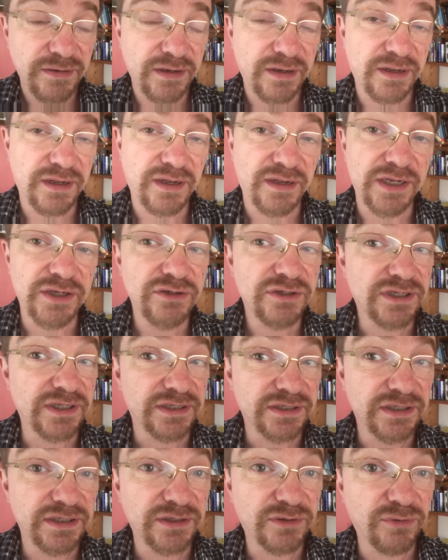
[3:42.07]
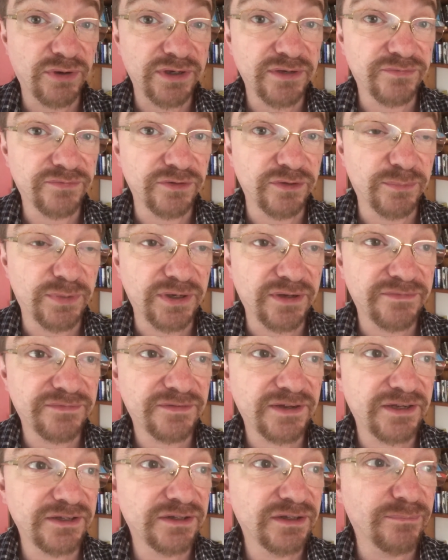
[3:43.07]
Uh, I used to listen to quite a few, but I
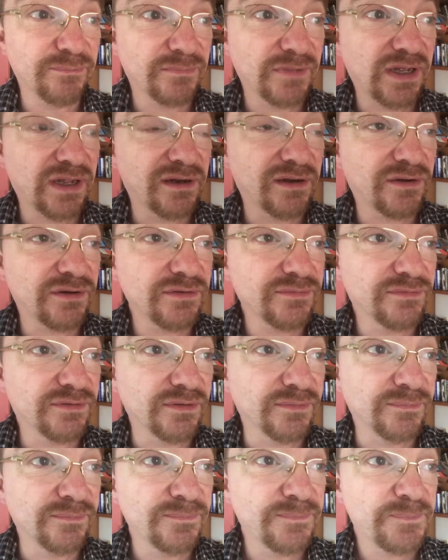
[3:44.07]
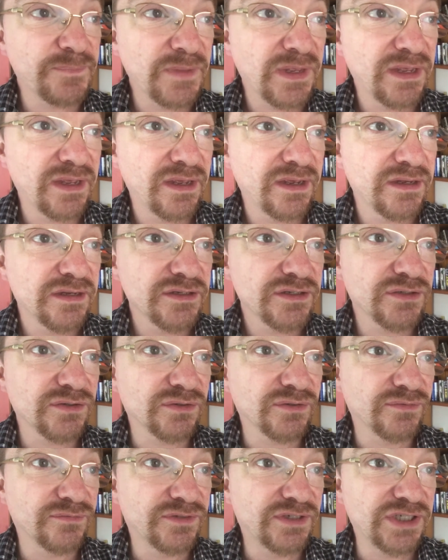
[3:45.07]
find that a lot of them
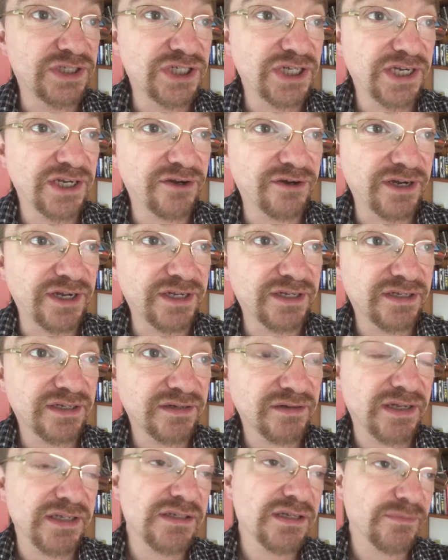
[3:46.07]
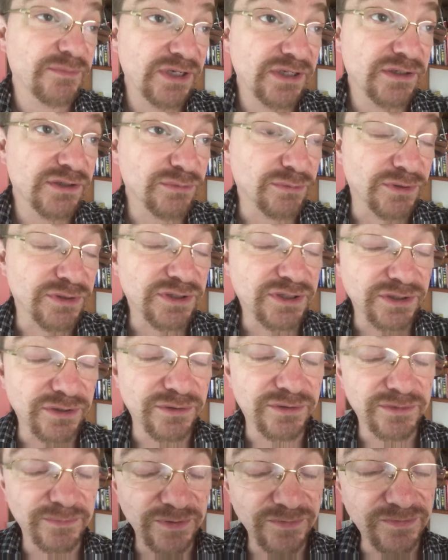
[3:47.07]
sort of degenerate, and some English ones
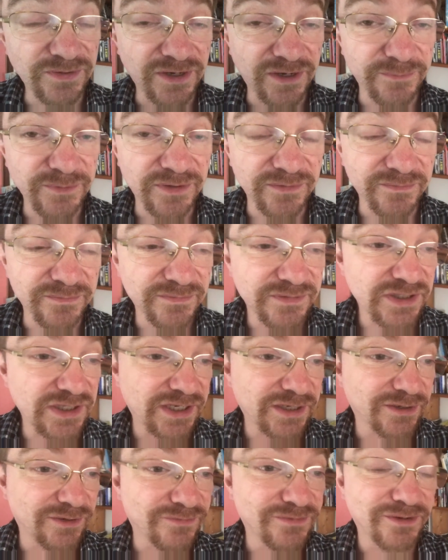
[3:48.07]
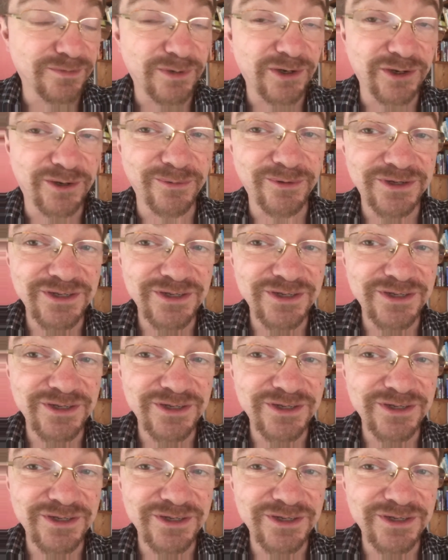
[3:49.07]
too, to be fair, I'm not slagging off the American